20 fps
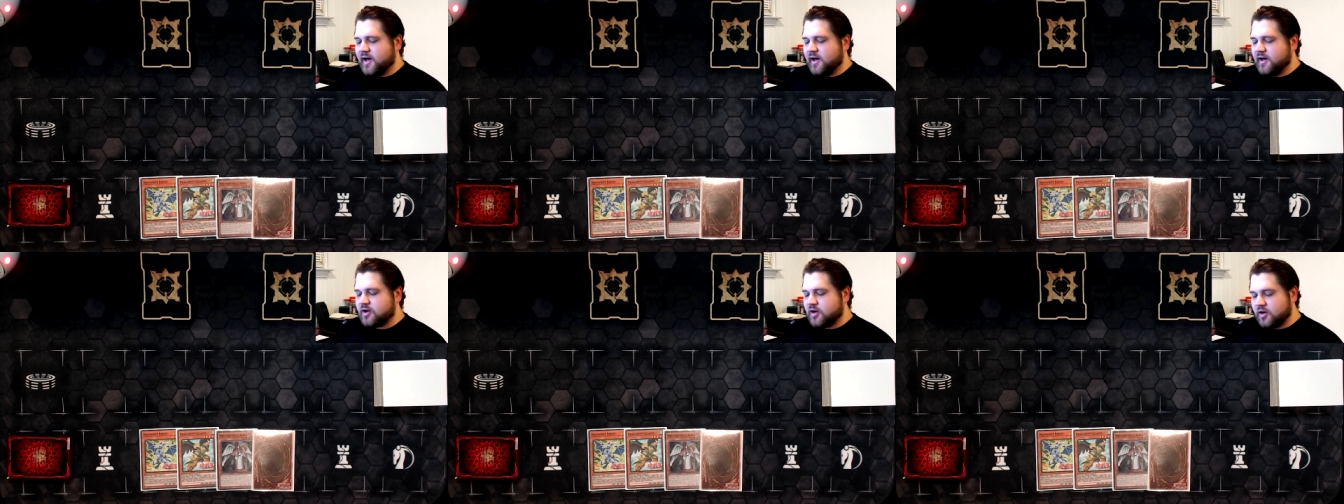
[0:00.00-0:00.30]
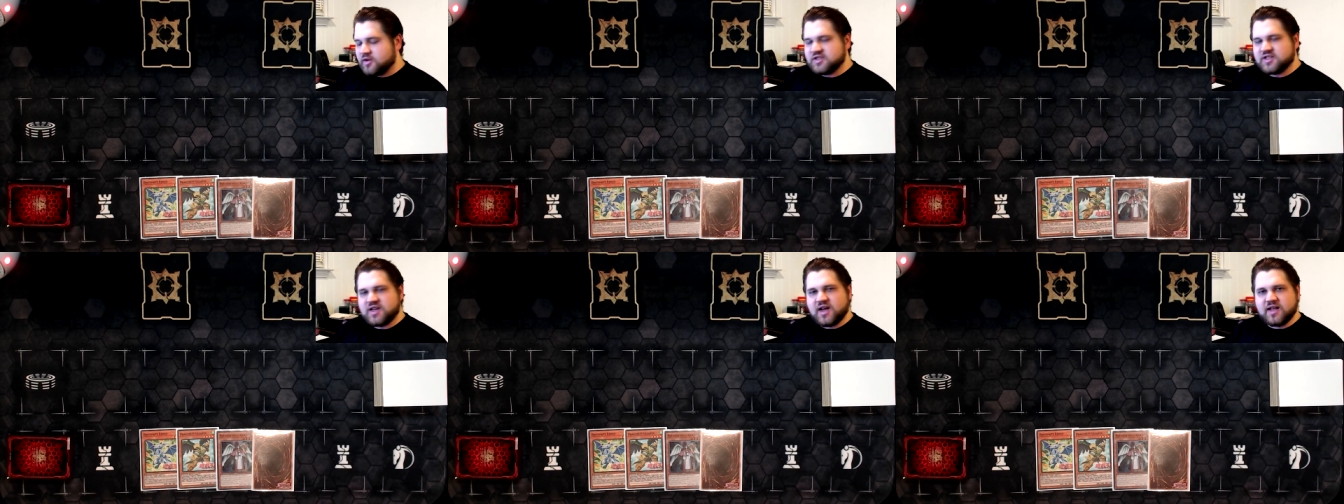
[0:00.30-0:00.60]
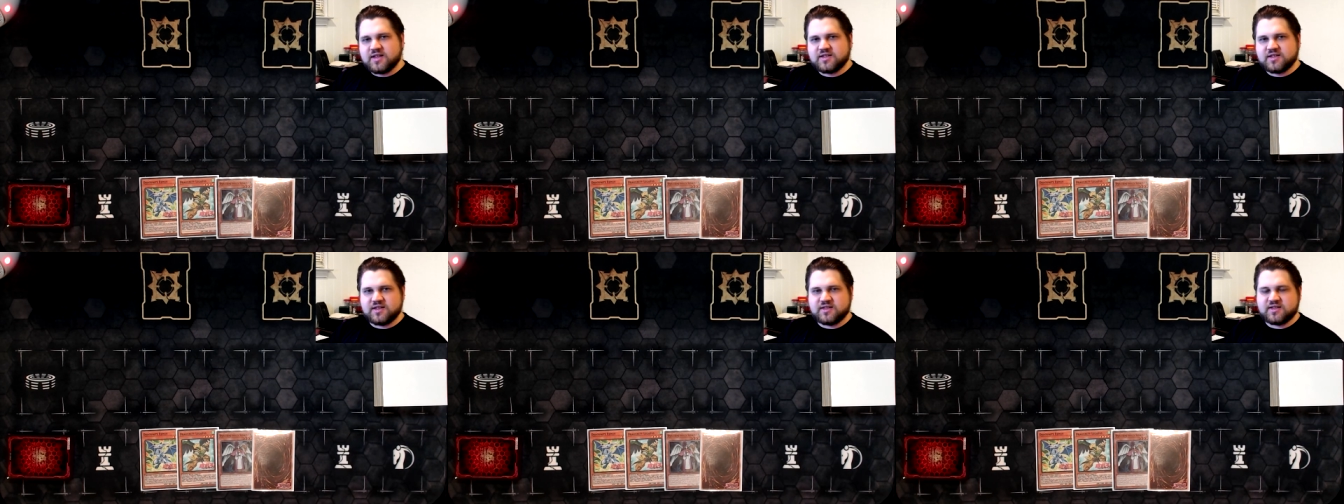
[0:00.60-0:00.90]
Uh,
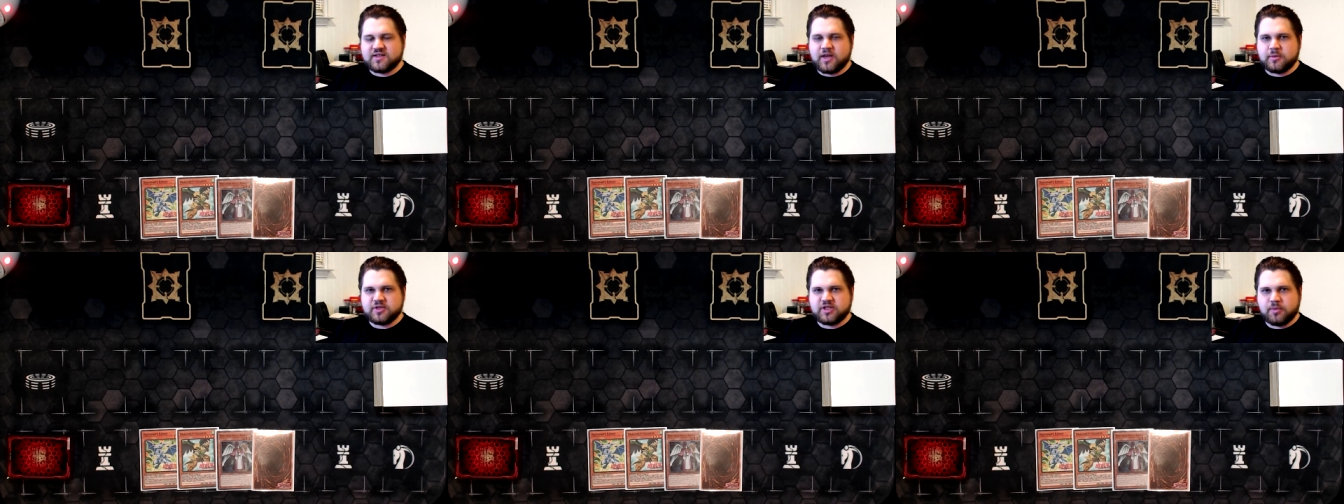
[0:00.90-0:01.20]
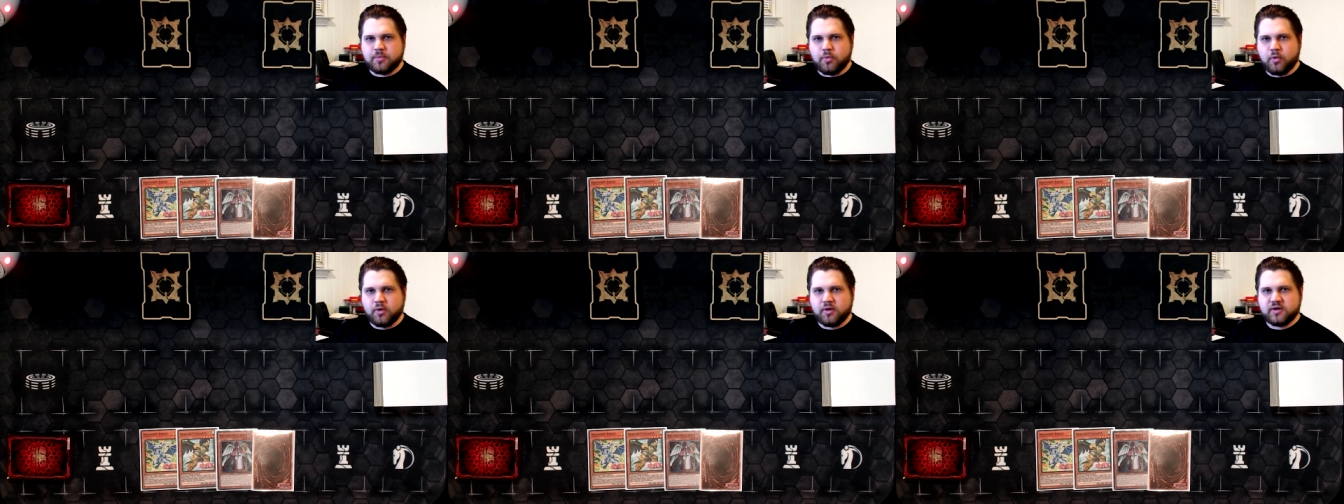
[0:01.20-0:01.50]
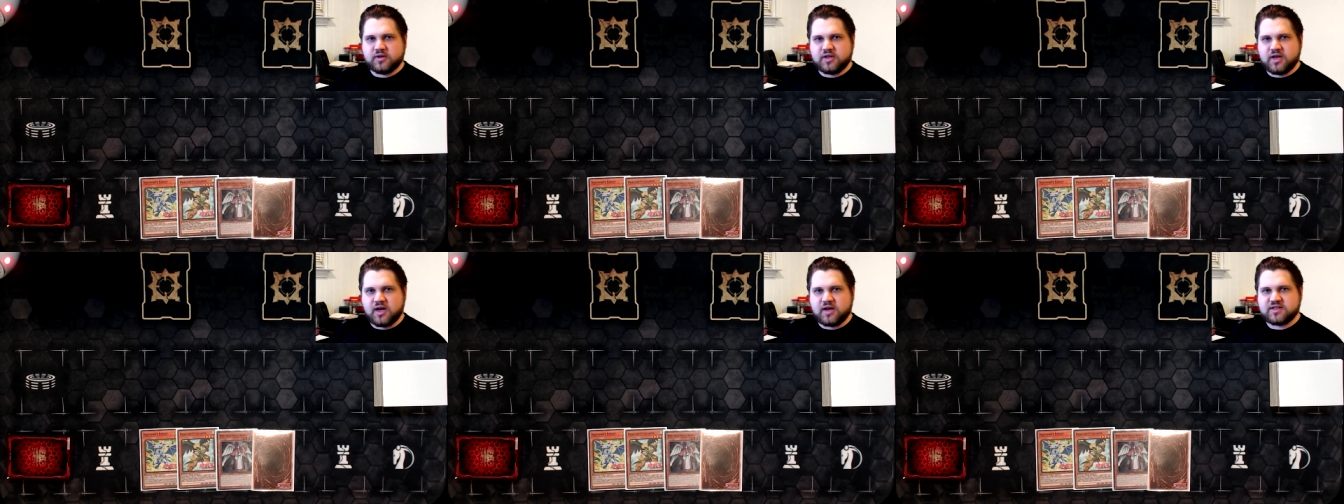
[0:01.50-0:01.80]
Cards of Constance help
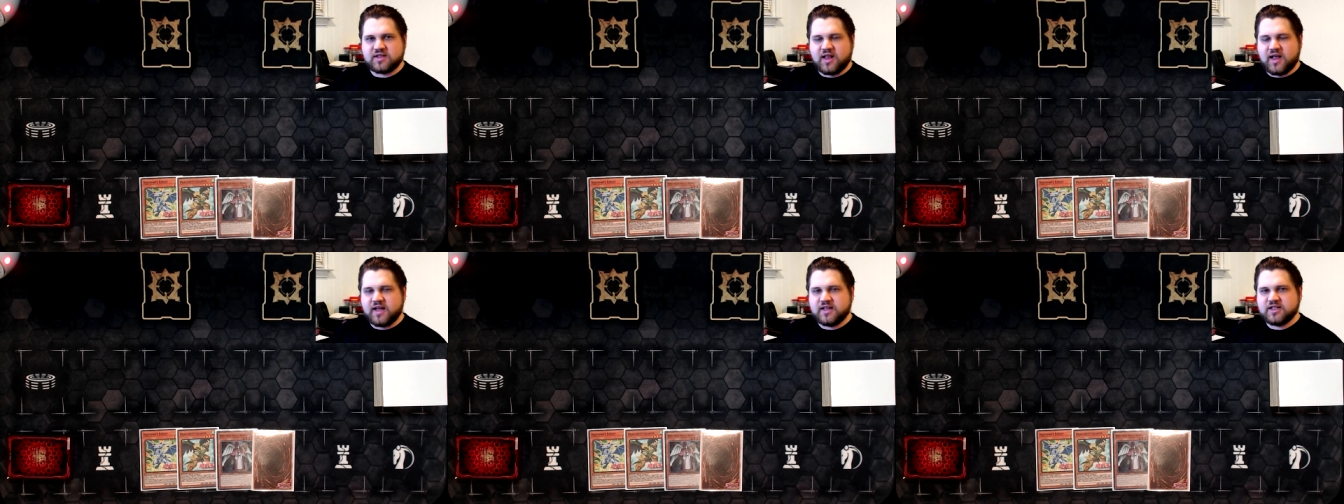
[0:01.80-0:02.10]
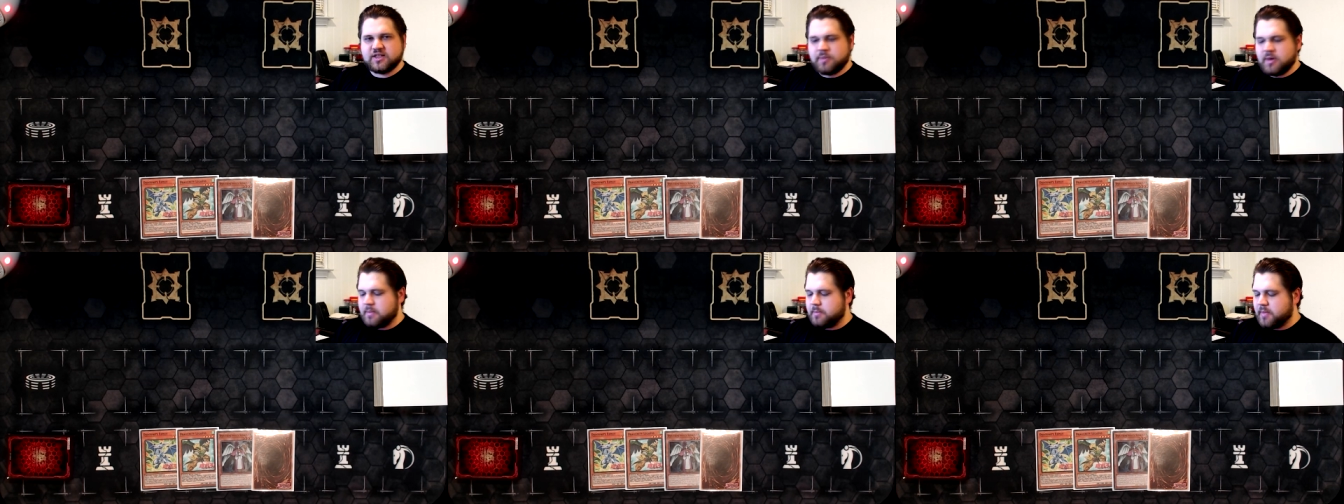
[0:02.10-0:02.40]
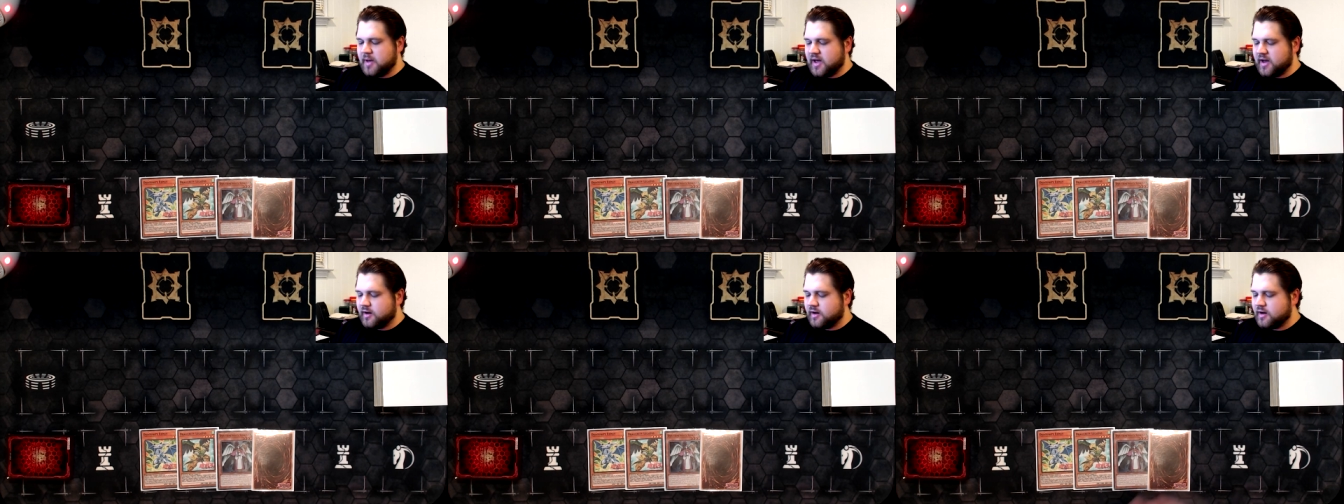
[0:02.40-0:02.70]
support Dux lines
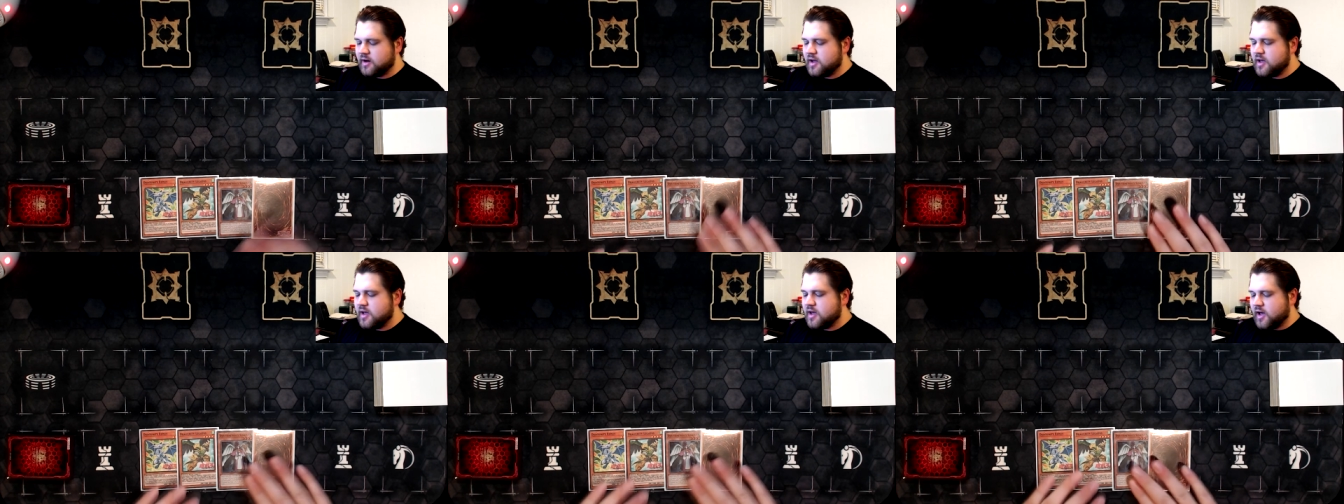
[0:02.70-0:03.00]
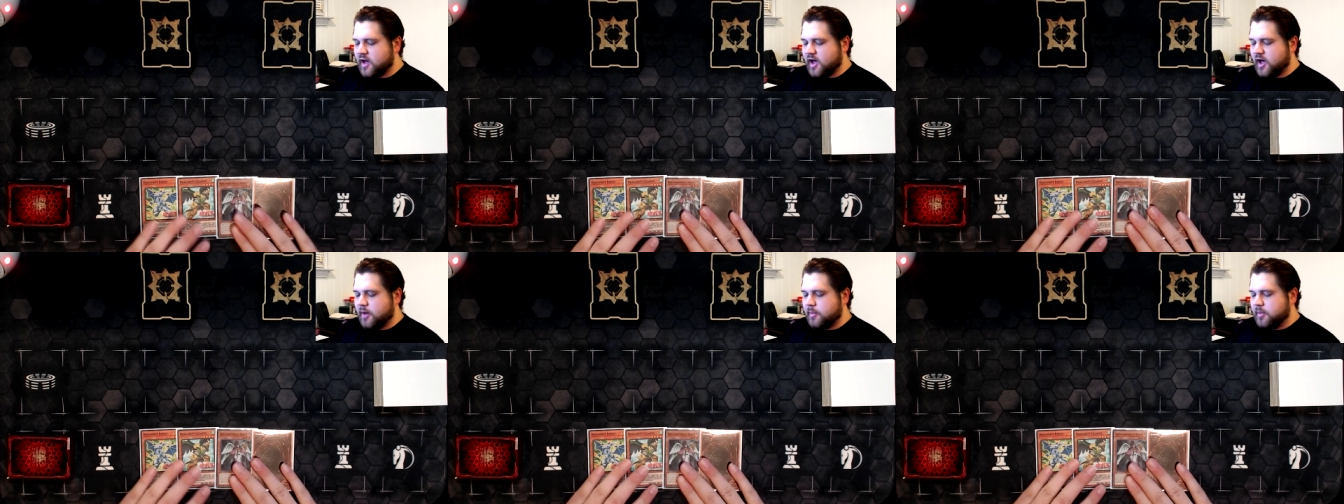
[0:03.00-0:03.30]
a bit better,